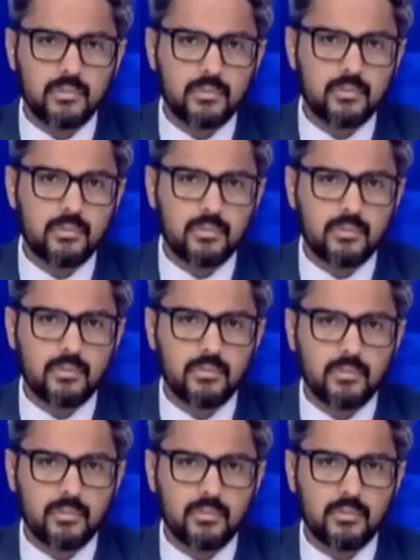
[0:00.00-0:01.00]

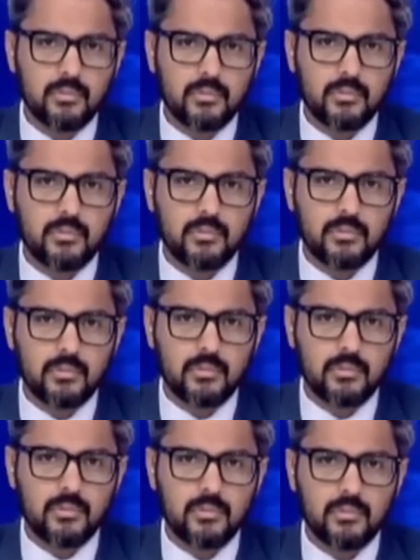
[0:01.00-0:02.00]

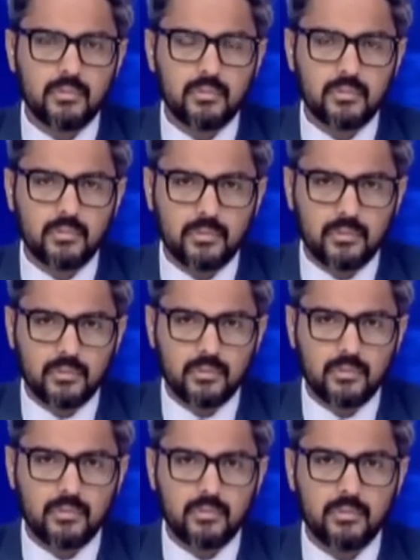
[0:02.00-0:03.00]

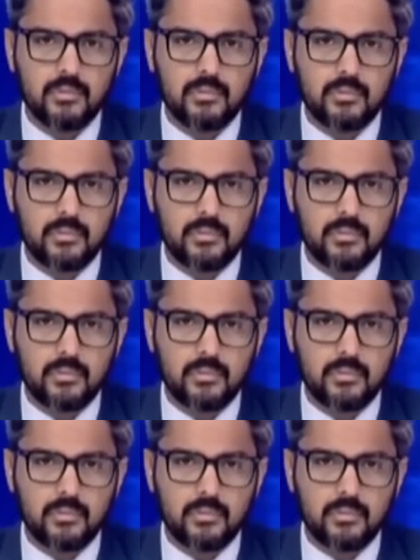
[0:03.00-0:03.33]
The person shown says nothing.